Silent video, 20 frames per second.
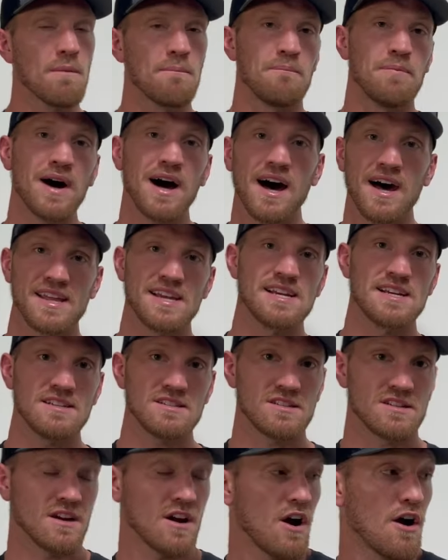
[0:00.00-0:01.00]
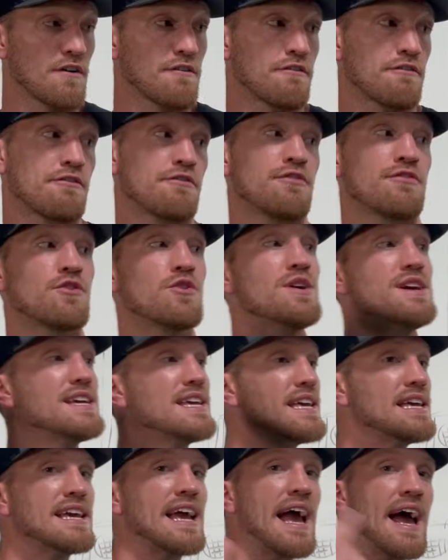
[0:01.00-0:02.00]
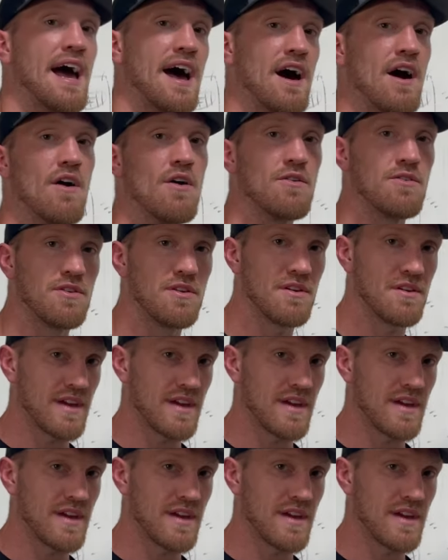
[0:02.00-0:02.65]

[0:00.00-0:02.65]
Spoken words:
bodies are freaking out,